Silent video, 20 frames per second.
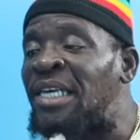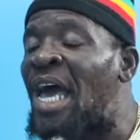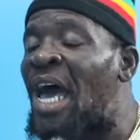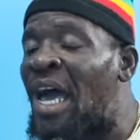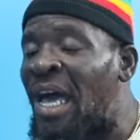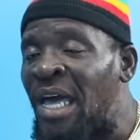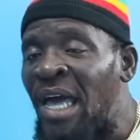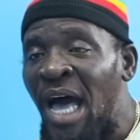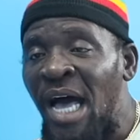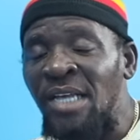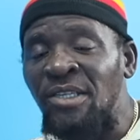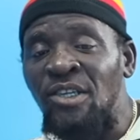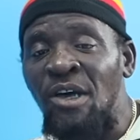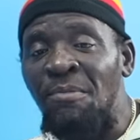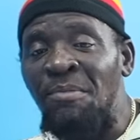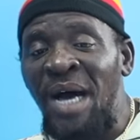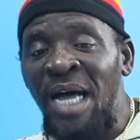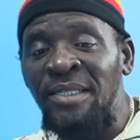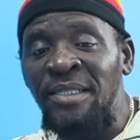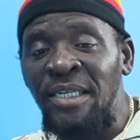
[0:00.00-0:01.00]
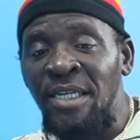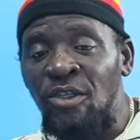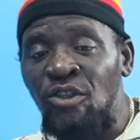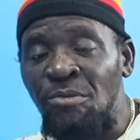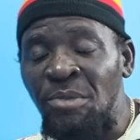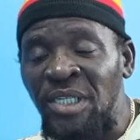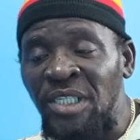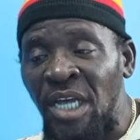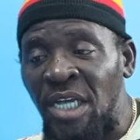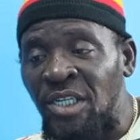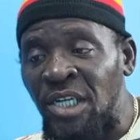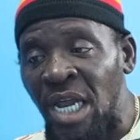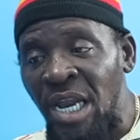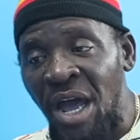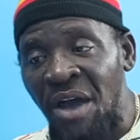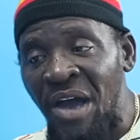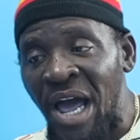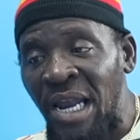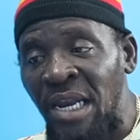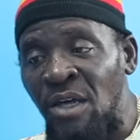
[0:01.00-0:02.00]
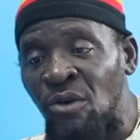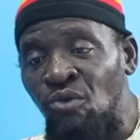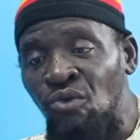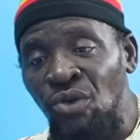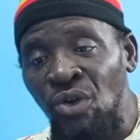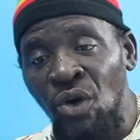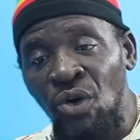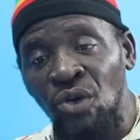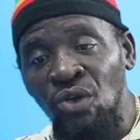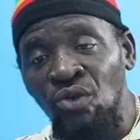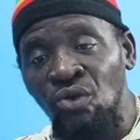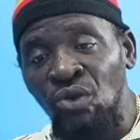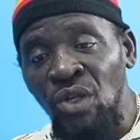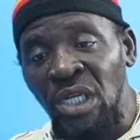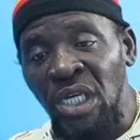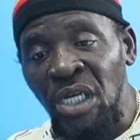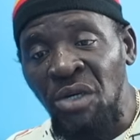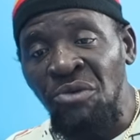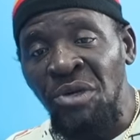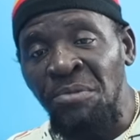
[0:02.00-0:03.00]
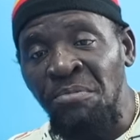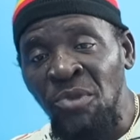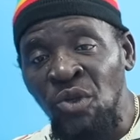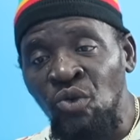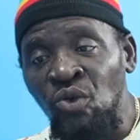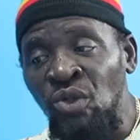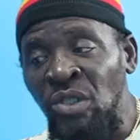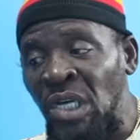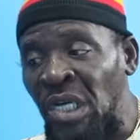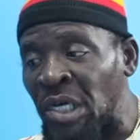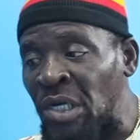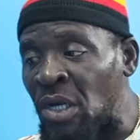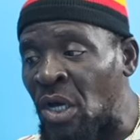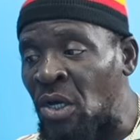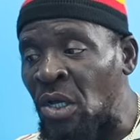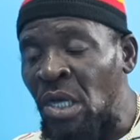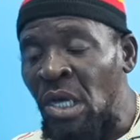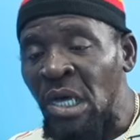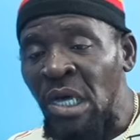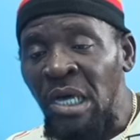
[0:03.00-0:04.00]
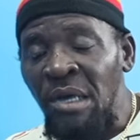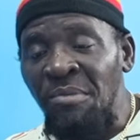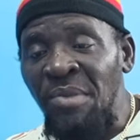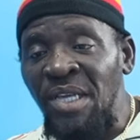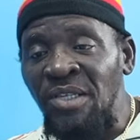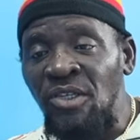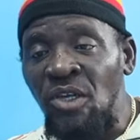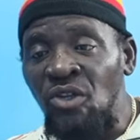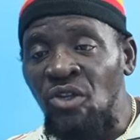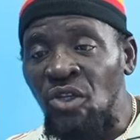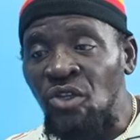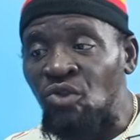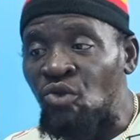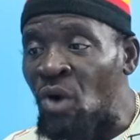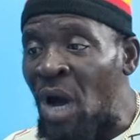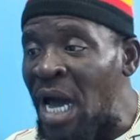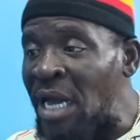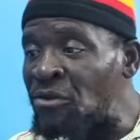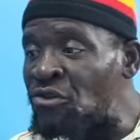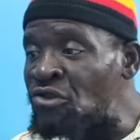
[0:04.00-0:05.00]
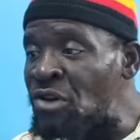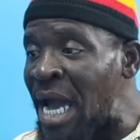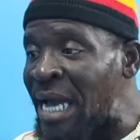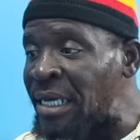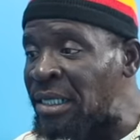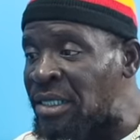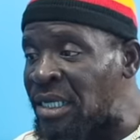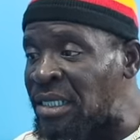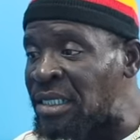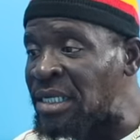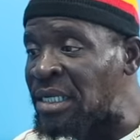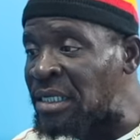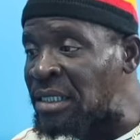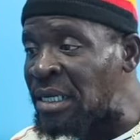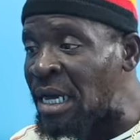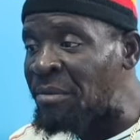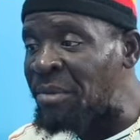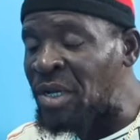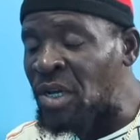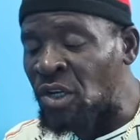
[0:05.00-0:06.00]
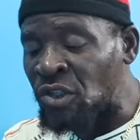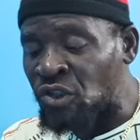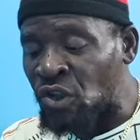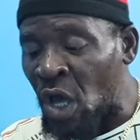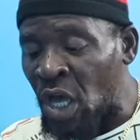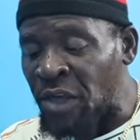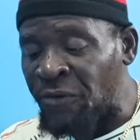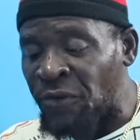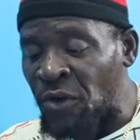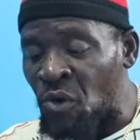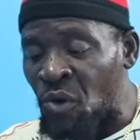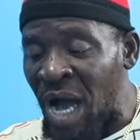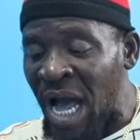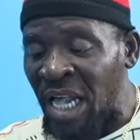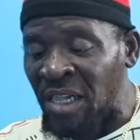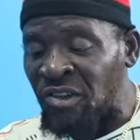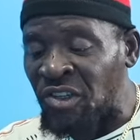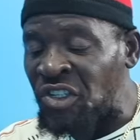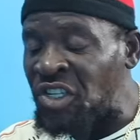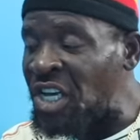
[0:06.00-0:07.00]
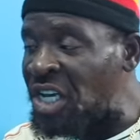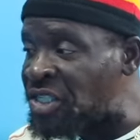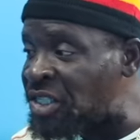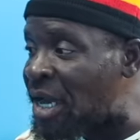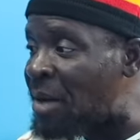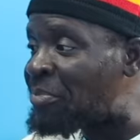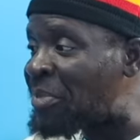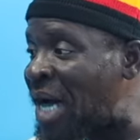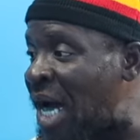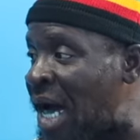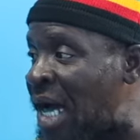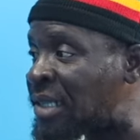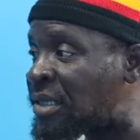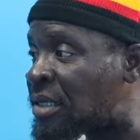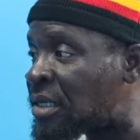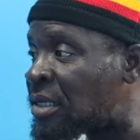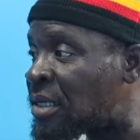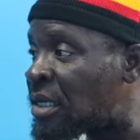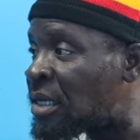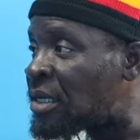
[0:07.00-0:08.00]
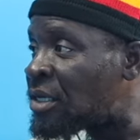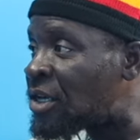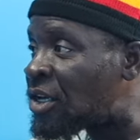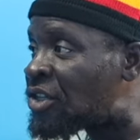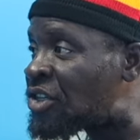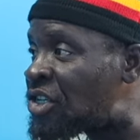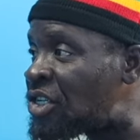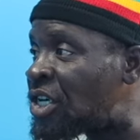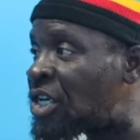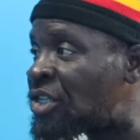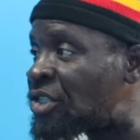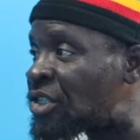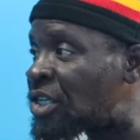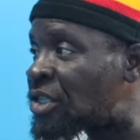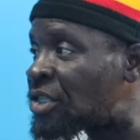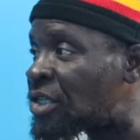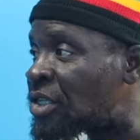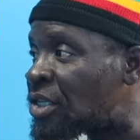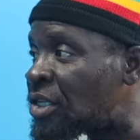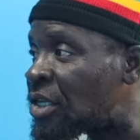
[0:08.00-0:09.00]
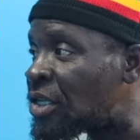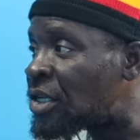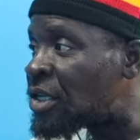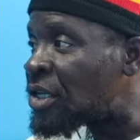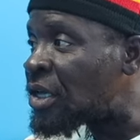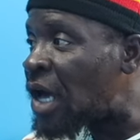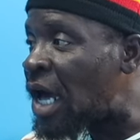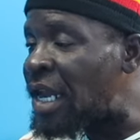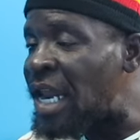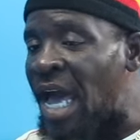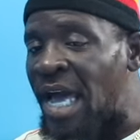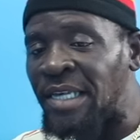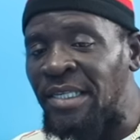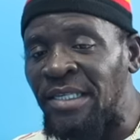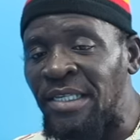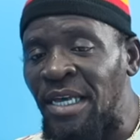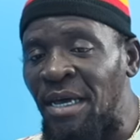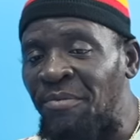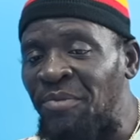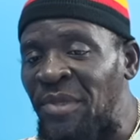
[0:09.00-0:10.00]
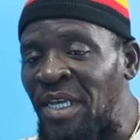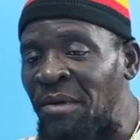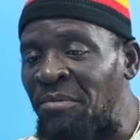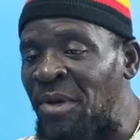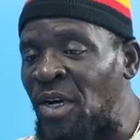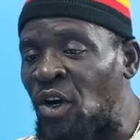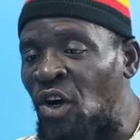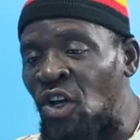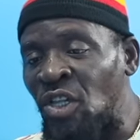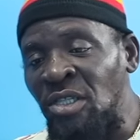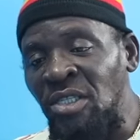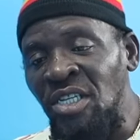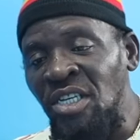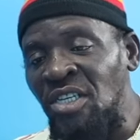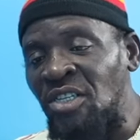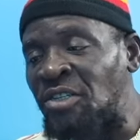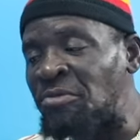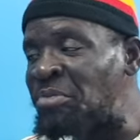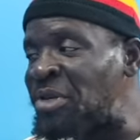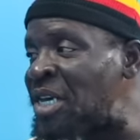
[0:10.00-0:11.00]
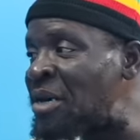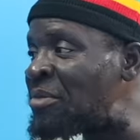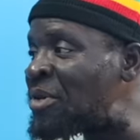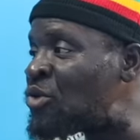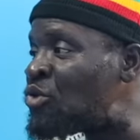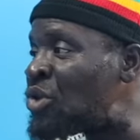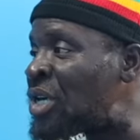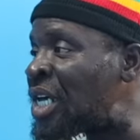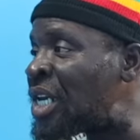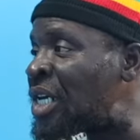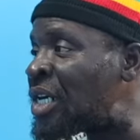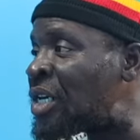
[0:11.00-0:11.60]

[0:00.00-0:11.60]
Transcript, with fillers: yeah. As some man said to me, sir, general, the way you deal with music, you know, you best just go and write a thing them, you know, so if you want change a part, you change it. And I see him think I can't teach me Wayne. You